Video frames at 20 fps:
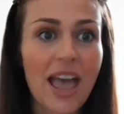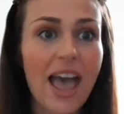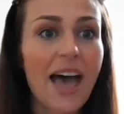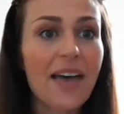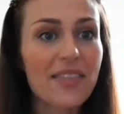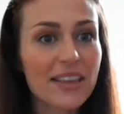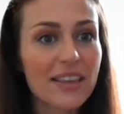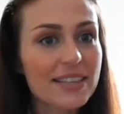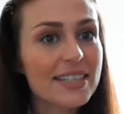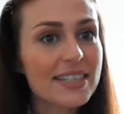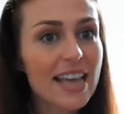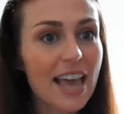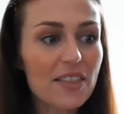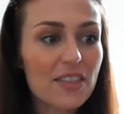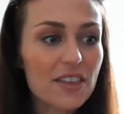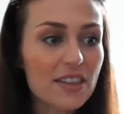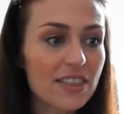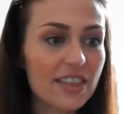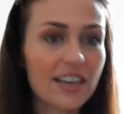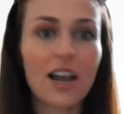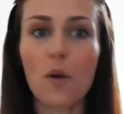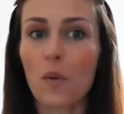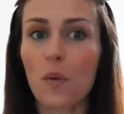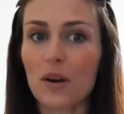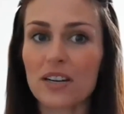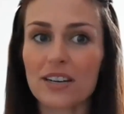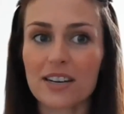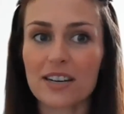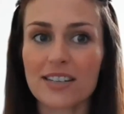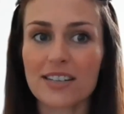And that's the other thing I
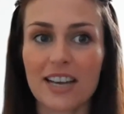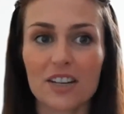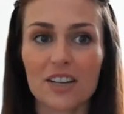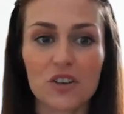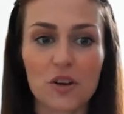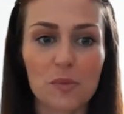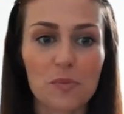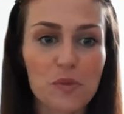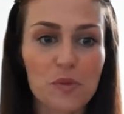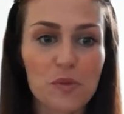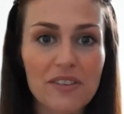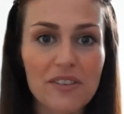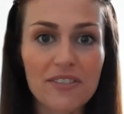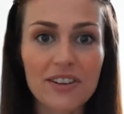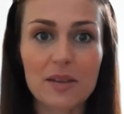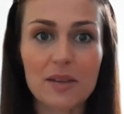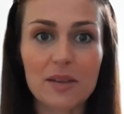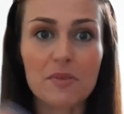wanted to touch on briefly